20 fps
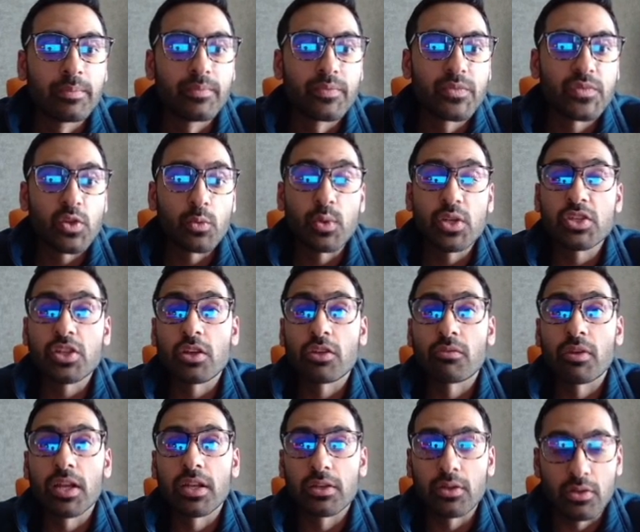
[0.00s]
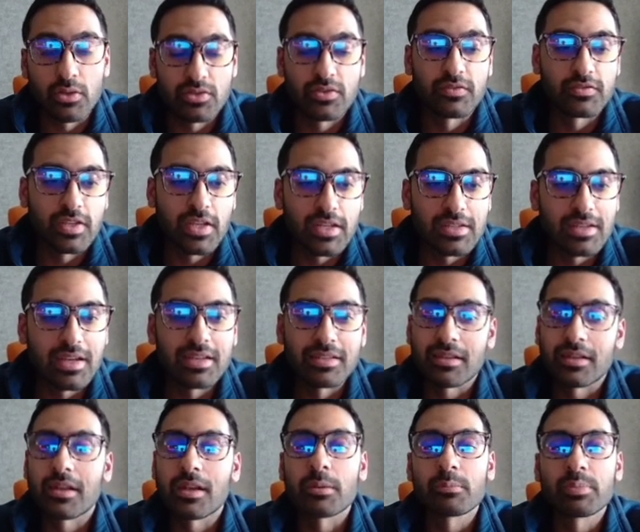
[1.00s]
So we generate lots of data as a
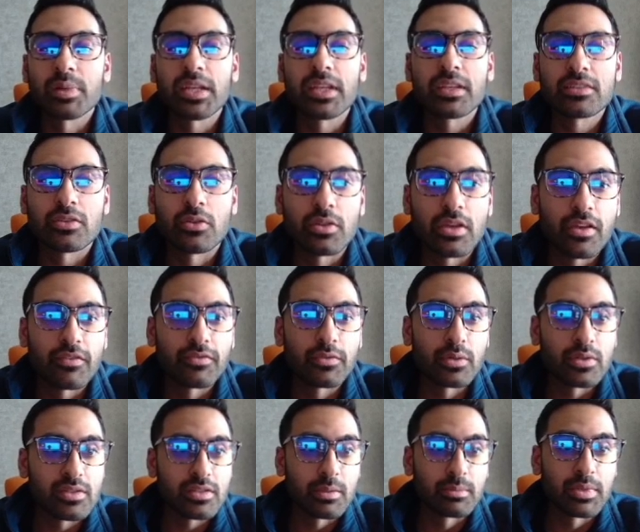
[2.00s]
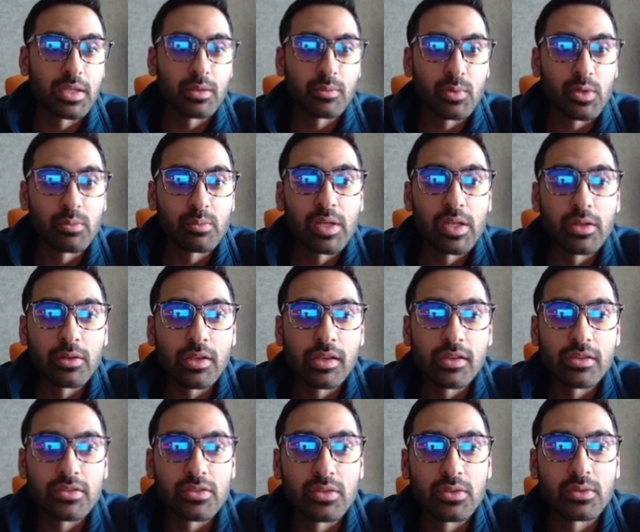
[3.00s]
company, so therefore it's something we'll be
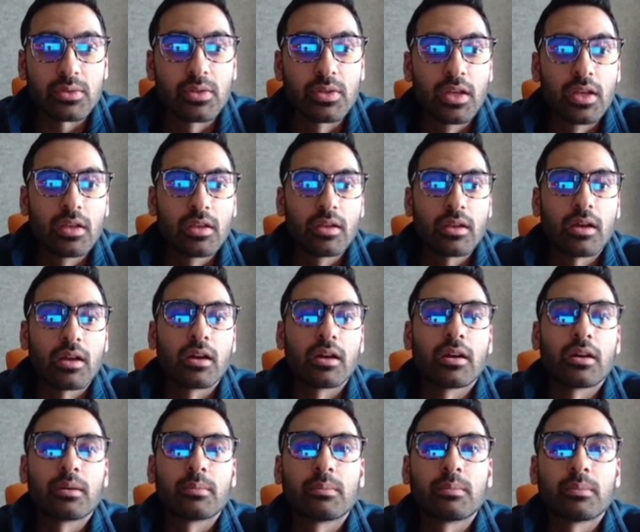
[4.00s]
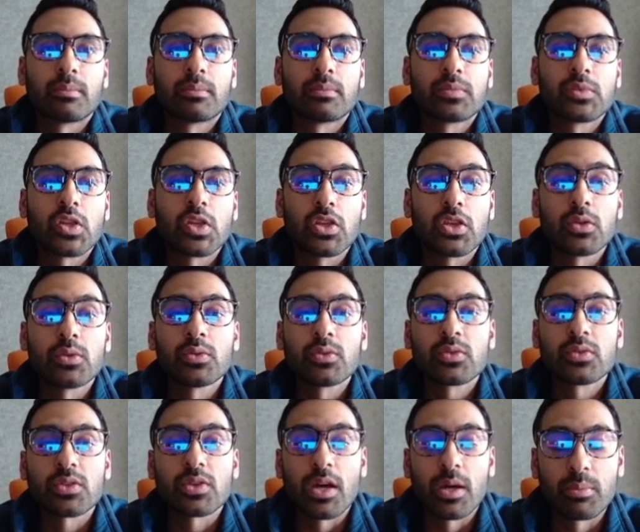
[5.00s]
looking to use
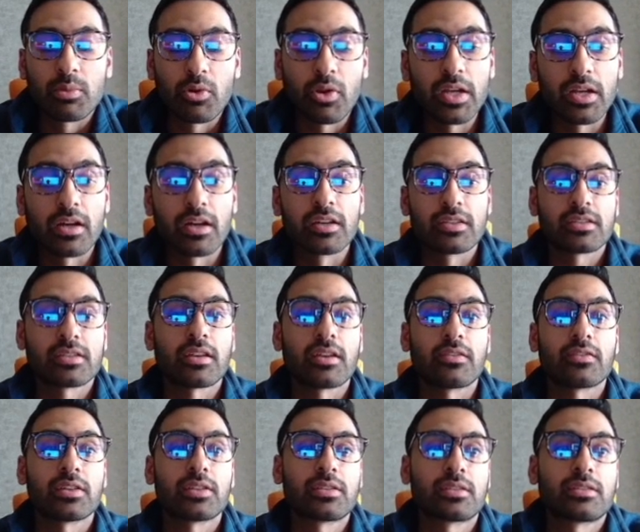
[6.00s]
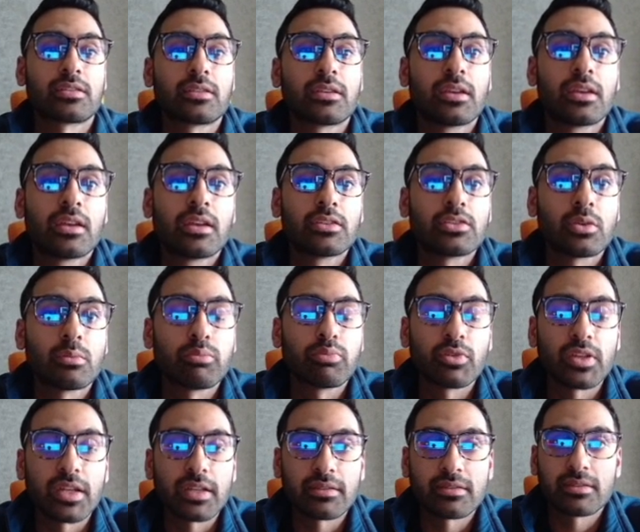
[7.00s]
to upgrade our service to
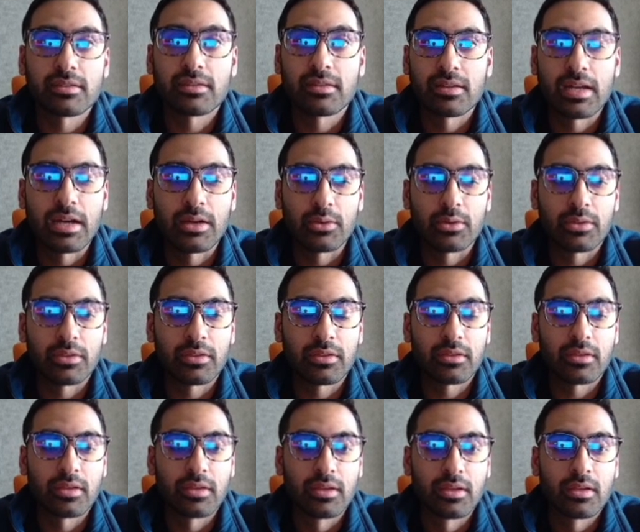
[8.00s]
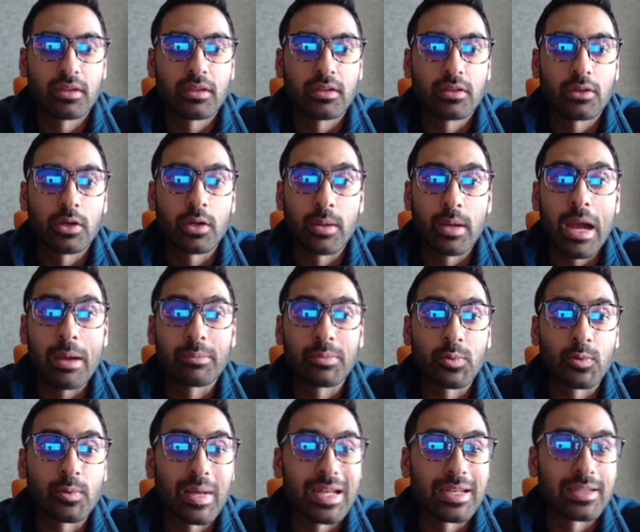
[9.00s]
predict health or
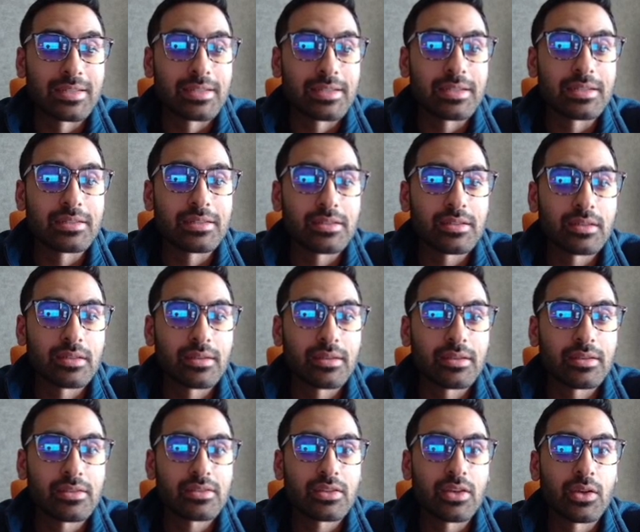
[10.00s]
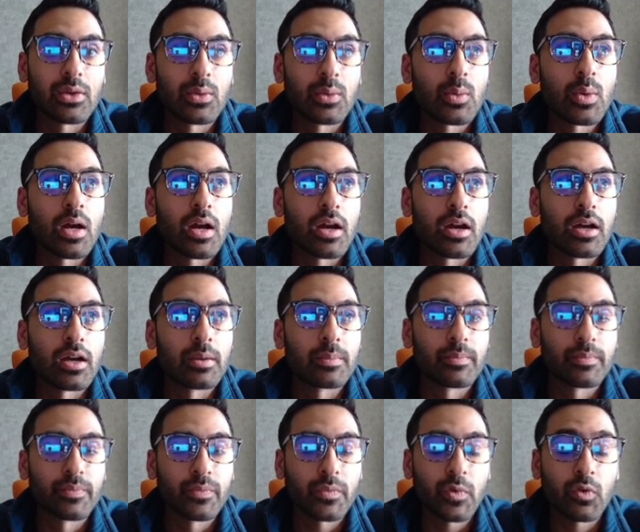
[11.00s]
abnormalities. So
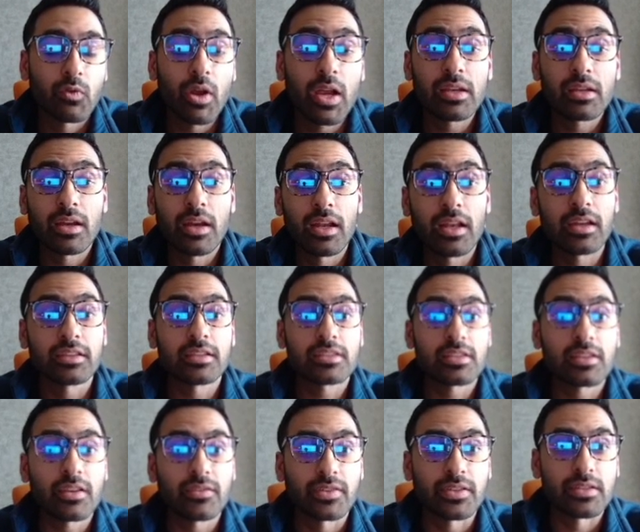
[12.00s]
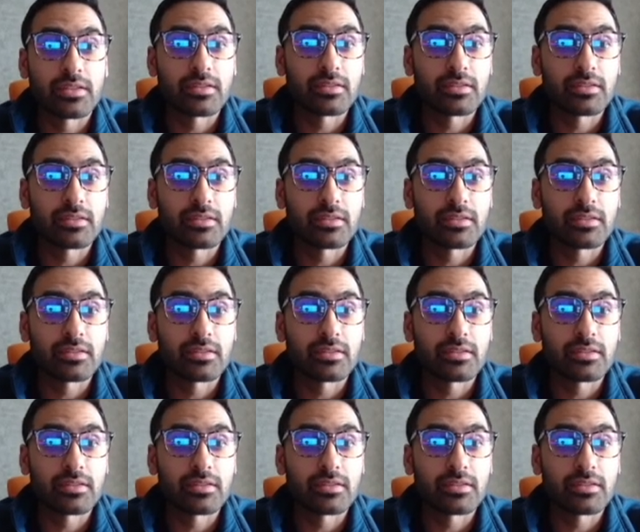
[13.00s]
great, I like the service.